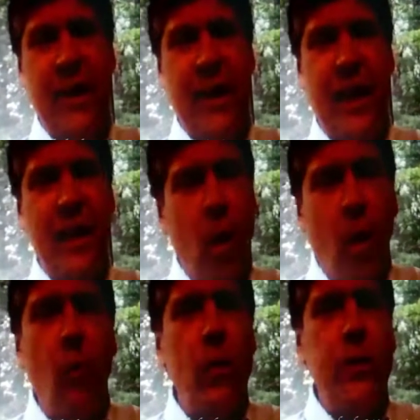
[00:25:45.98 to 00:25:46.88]
I'm
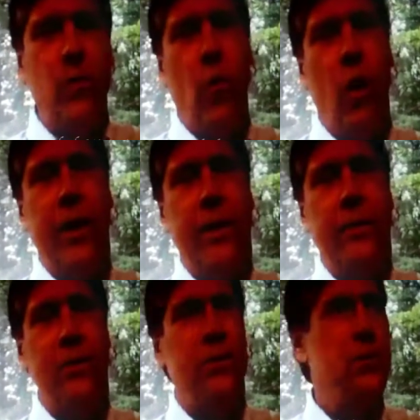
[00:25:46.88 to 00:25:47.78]
always wanting
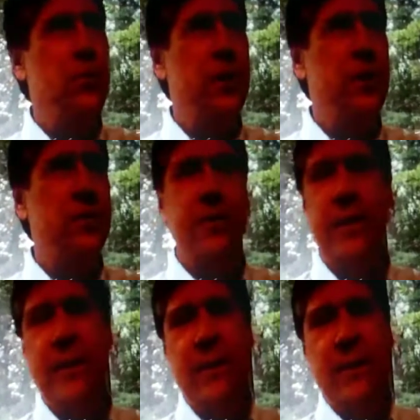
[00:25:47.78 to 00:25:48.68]
to do things
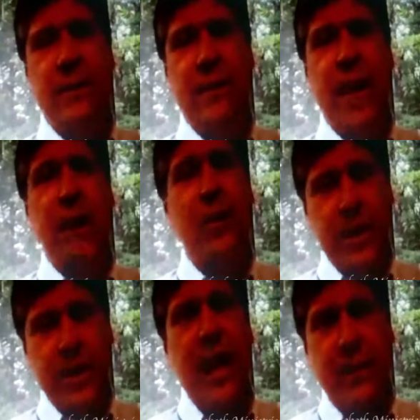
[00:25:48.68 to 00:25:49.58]
that
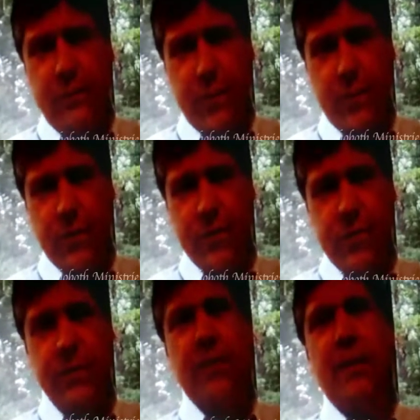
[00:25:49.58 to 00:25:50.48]
entertain first
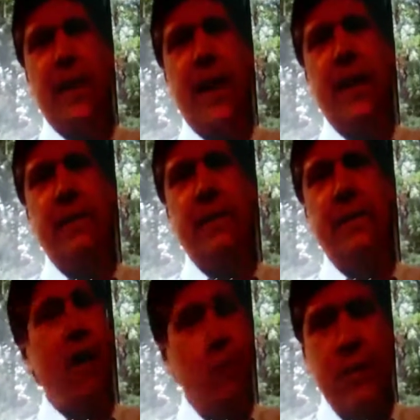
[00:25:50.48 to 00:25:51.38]
and
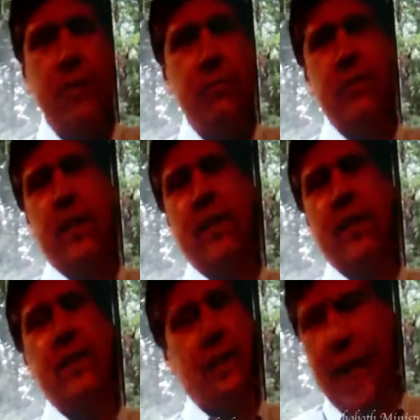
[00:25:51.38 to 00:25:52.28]
uplift and
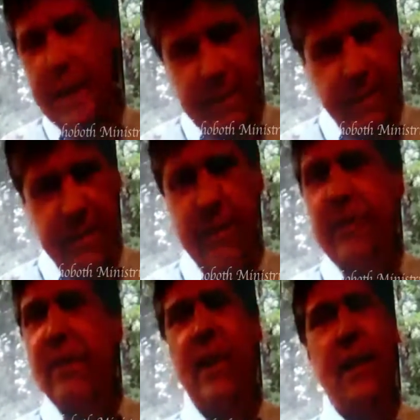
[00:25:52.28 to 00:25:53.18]
enlighten
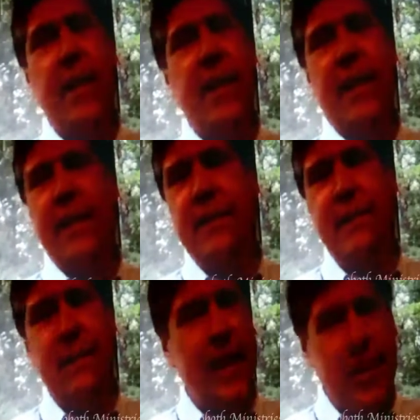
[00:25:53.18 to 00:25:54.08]
and
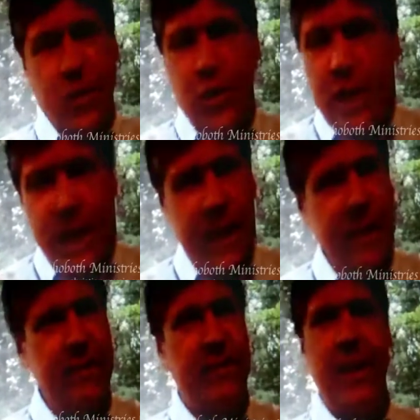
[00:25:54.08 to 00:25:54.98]

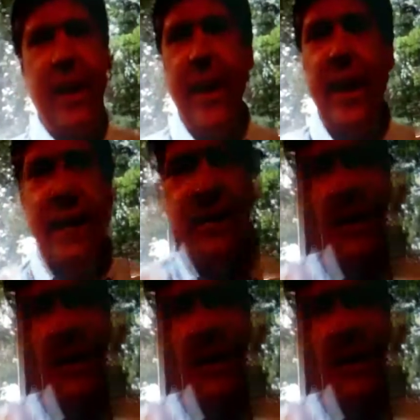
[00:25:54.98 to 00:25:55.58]
educate and